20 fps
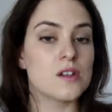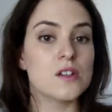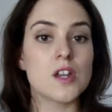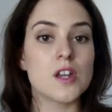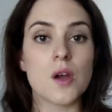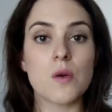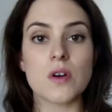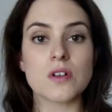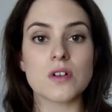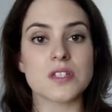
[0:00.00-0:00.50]

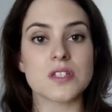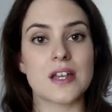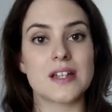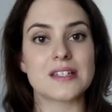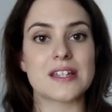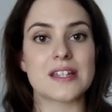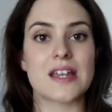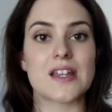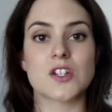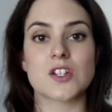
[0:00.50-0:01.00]
No
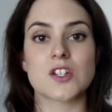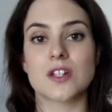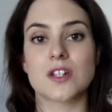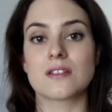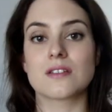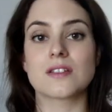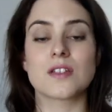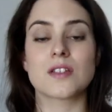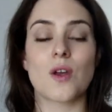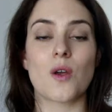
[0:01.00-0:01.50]

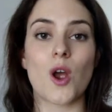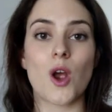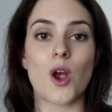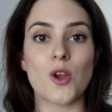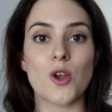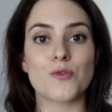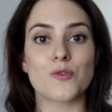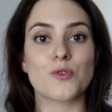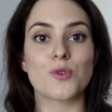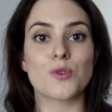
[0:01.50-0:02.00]
oxidization, so
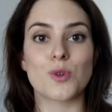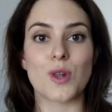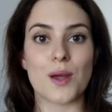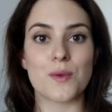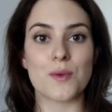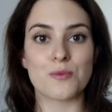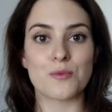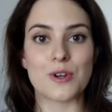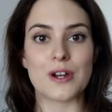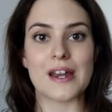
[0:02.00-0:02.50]
overall
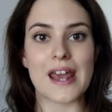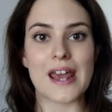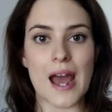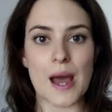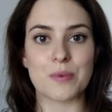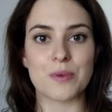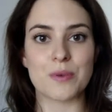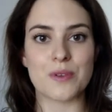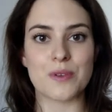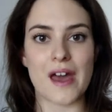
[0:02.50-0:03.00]
I'm really
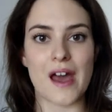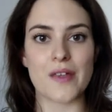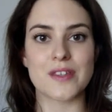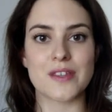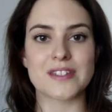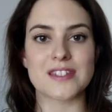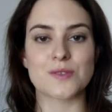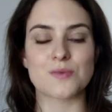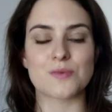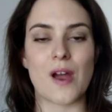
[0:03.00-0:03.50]
happy with how
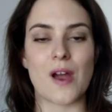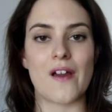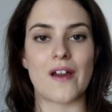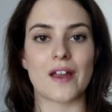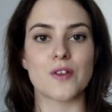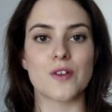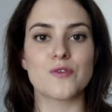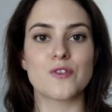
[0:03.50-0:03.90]
this is wearing.